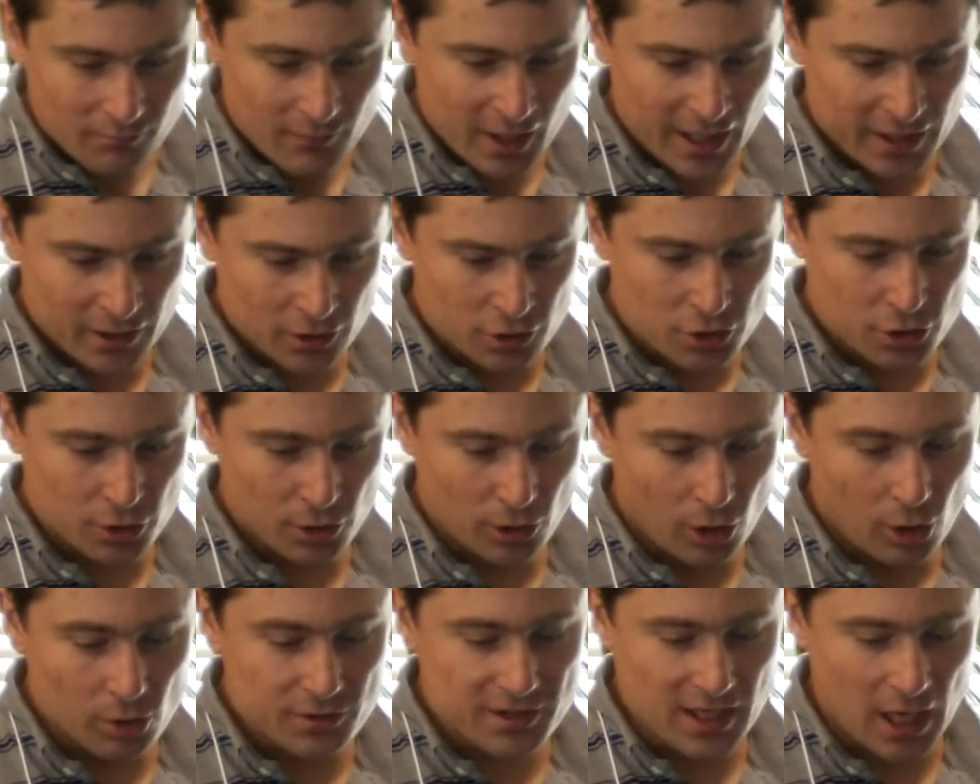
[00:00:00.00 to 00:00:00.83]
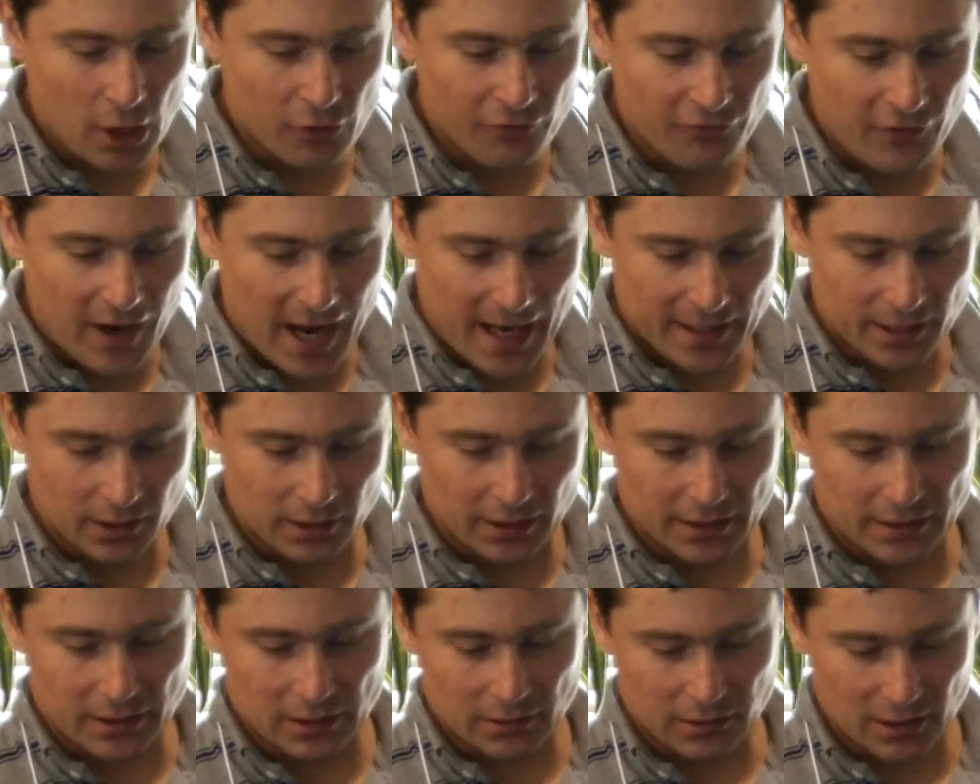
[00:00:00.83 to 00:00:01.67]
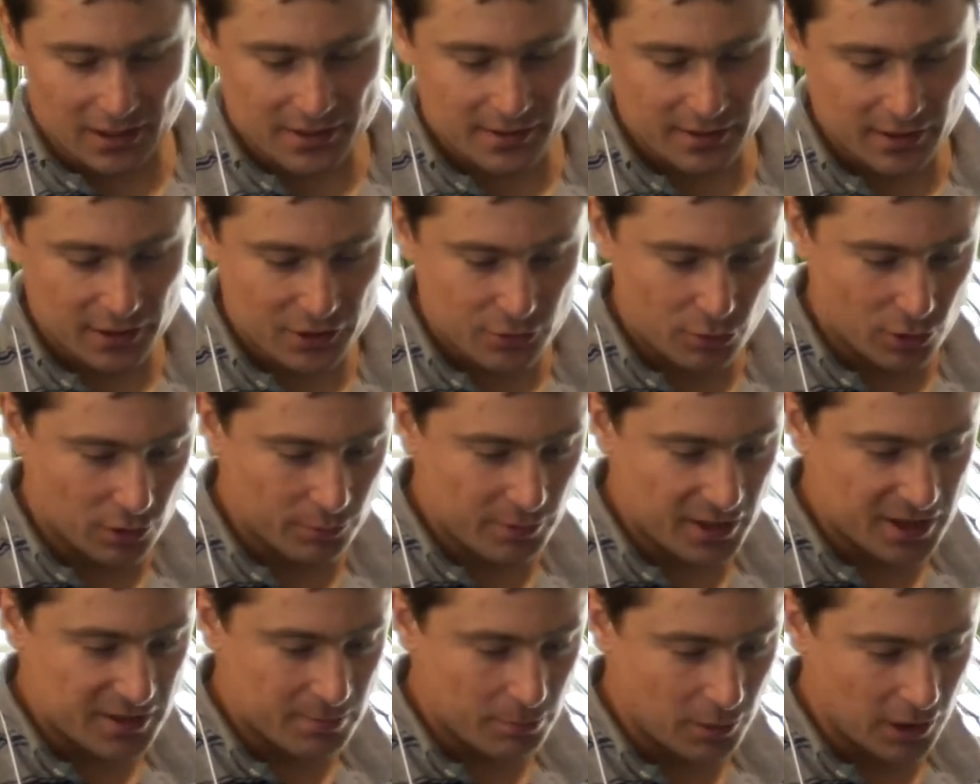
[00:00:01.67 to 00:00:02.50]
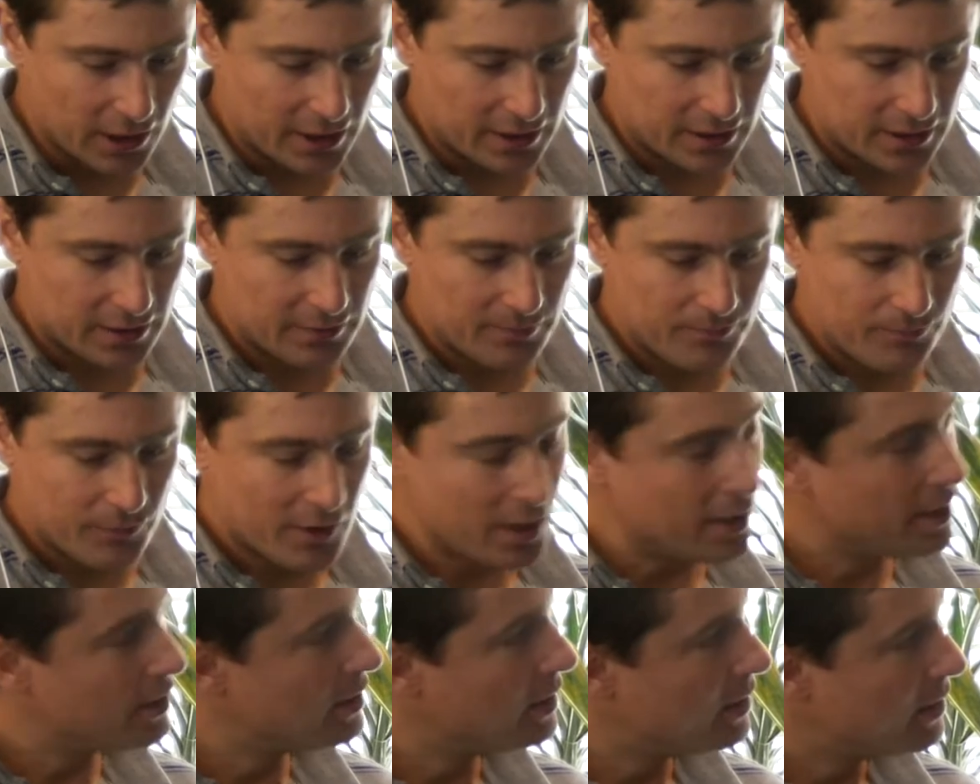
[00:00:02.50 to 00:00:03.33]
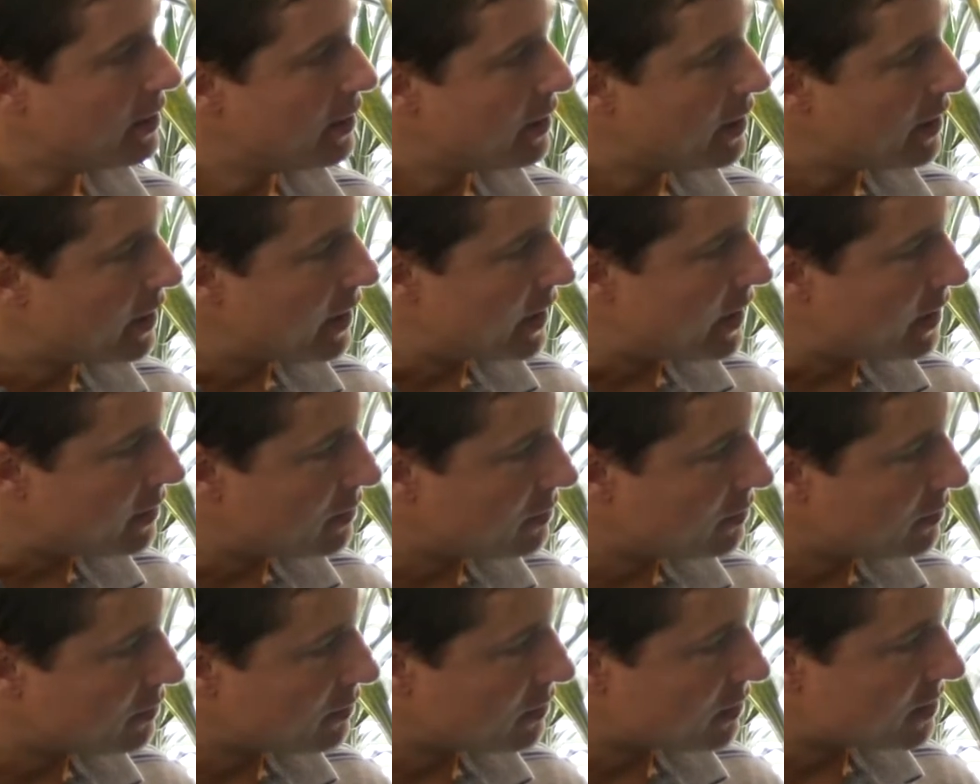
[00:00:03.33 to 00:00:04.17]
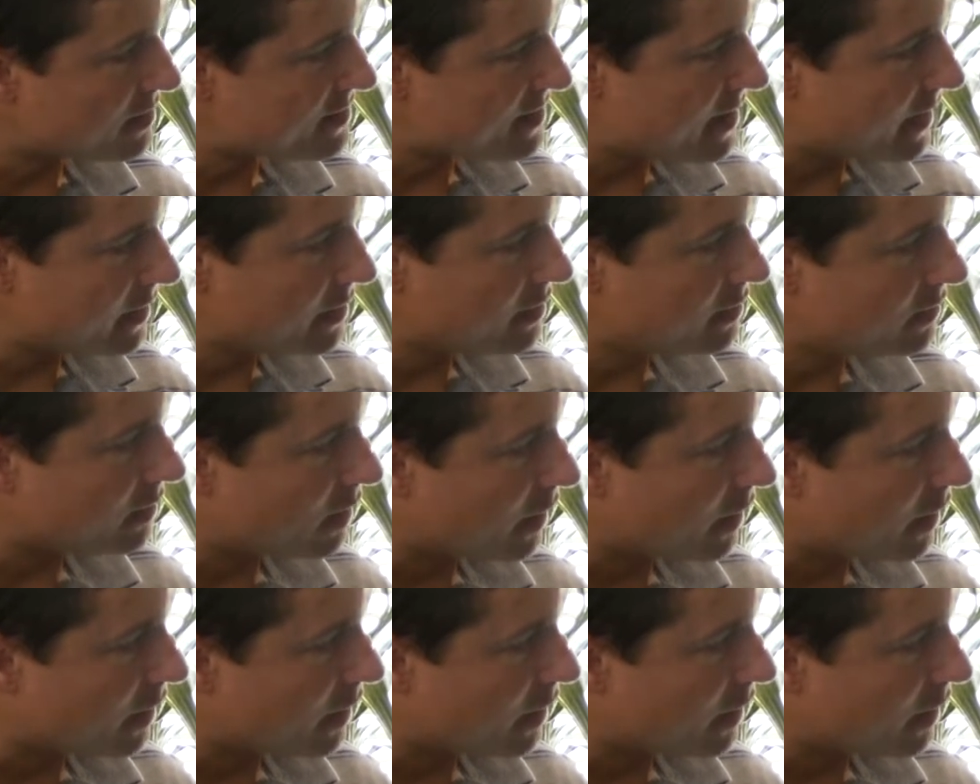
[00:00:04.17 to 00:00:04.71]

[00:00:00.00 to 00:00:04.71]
It controls how finally the clusters will be split. And the second